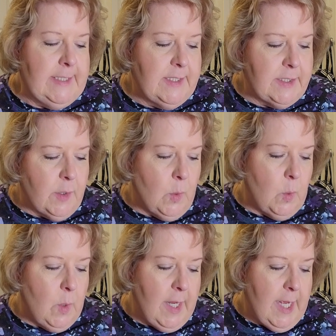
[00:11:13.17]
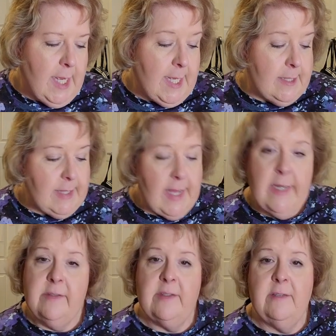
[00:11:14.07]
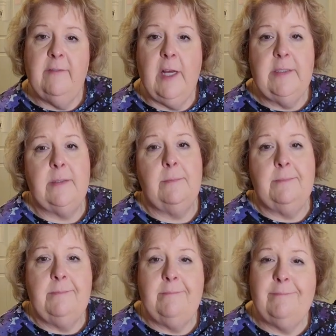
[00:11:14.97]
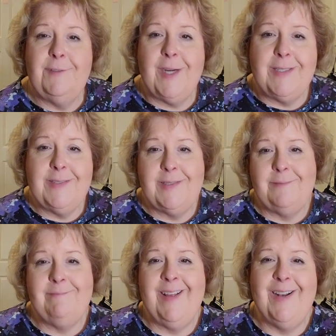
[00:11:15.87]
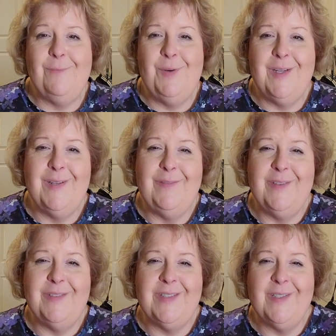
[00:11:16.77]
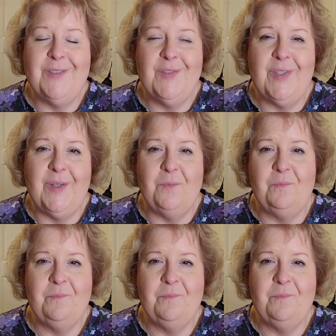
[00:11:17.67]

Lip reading: So that is the Flossum dress, and I'll put in a few stills for you.